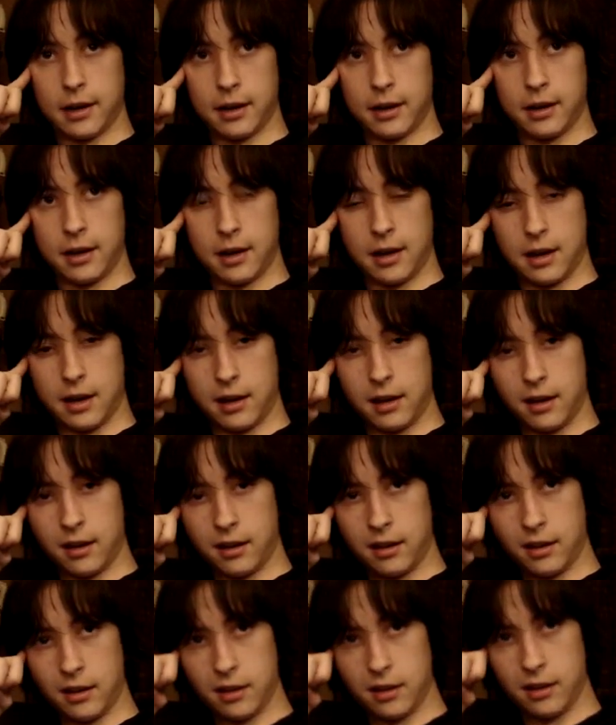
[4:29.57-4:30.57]
a
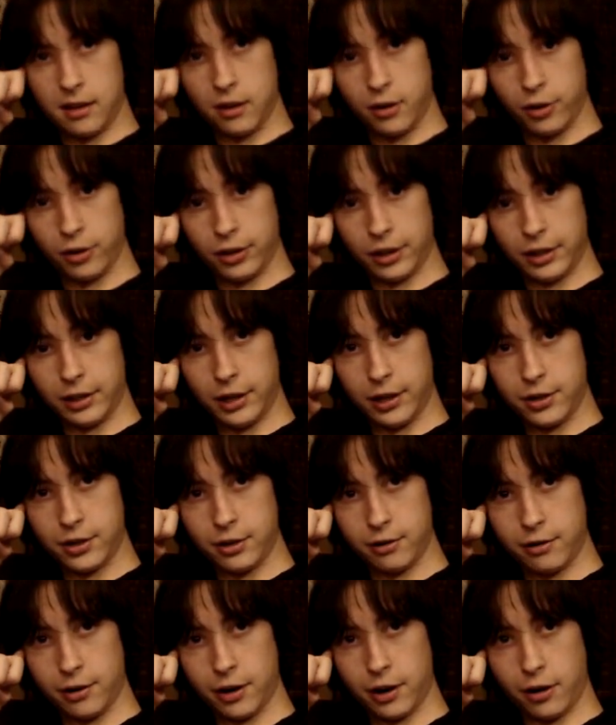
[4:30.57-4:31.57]
early
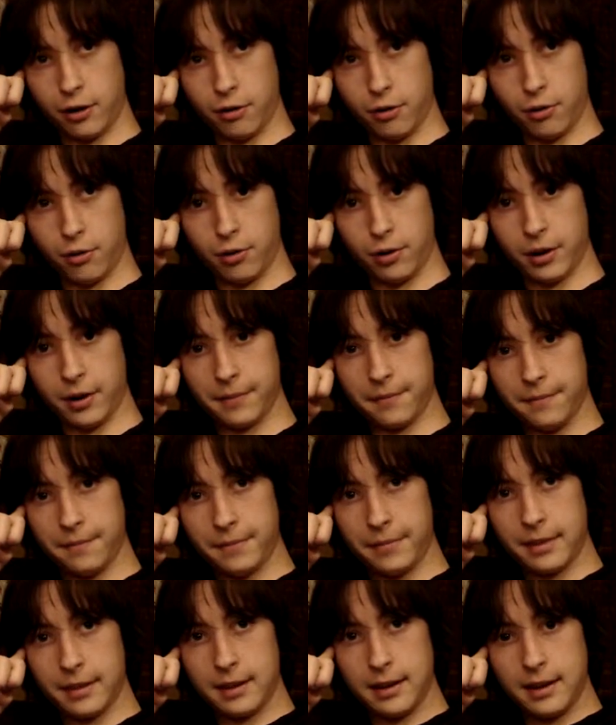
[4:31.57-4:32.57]
legionary cohort
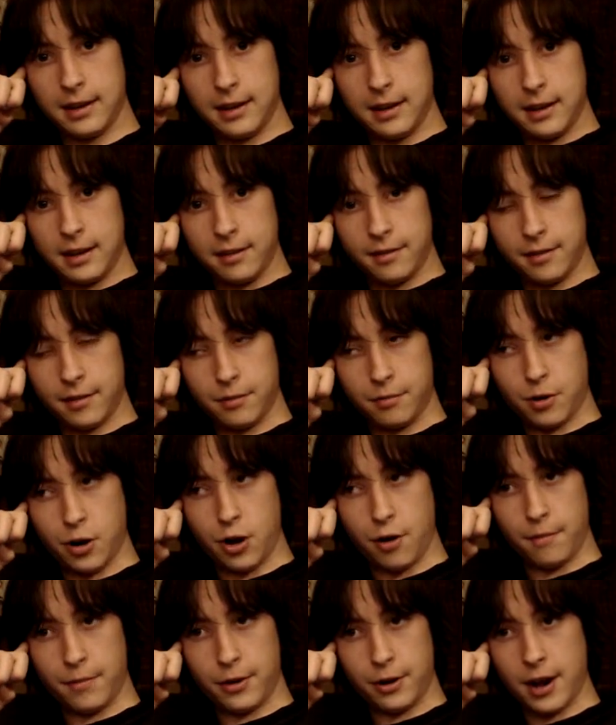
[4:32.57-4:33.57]
of the
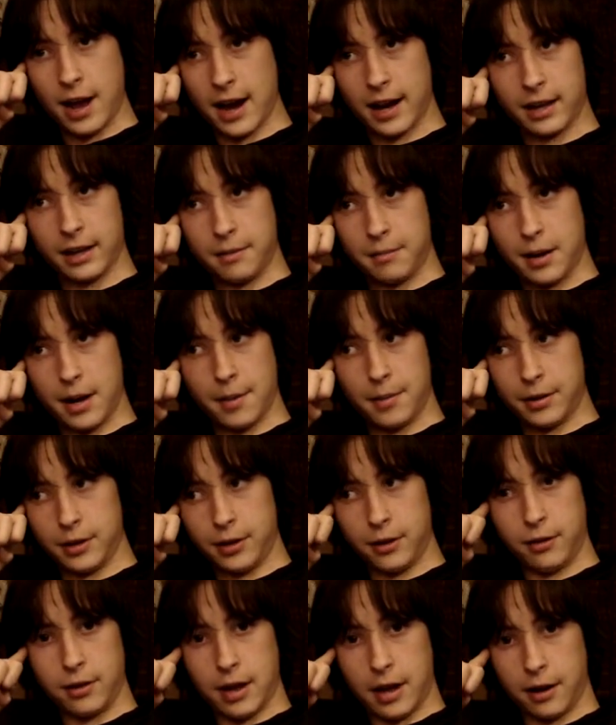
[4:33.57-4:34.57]
Rome, they're not going to be able to
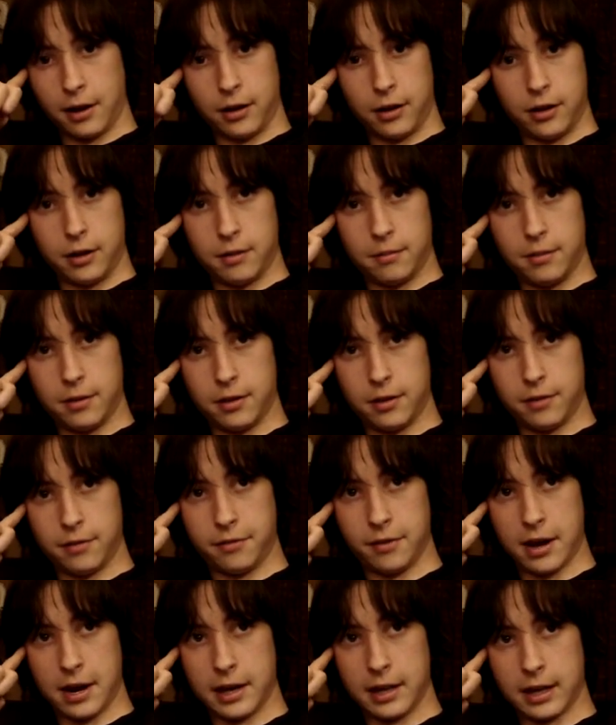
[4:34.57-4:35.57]
do that good. But if they're
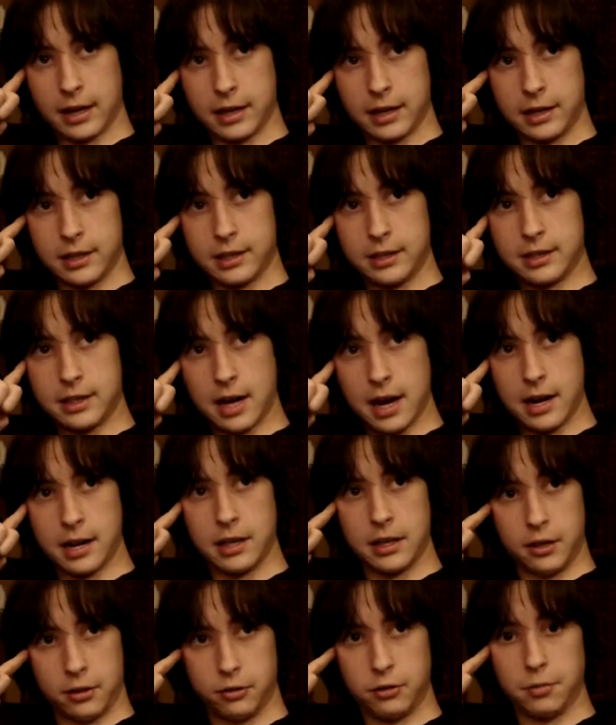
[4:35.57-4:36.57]
fighting like a
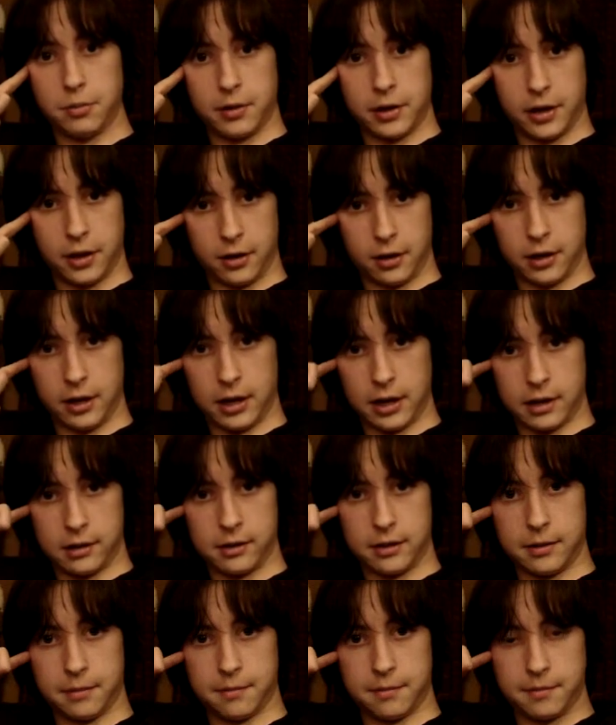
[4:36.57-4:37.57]
Hastati, they'll do pretty good
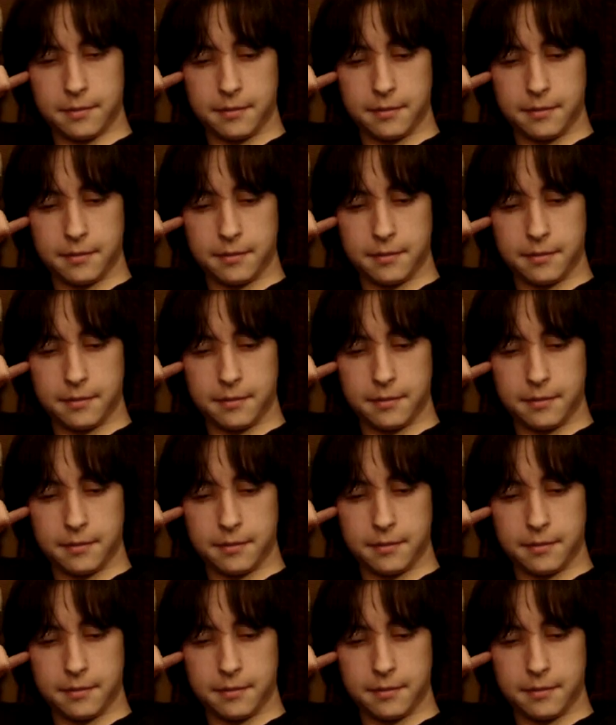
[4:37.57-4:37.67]
against them.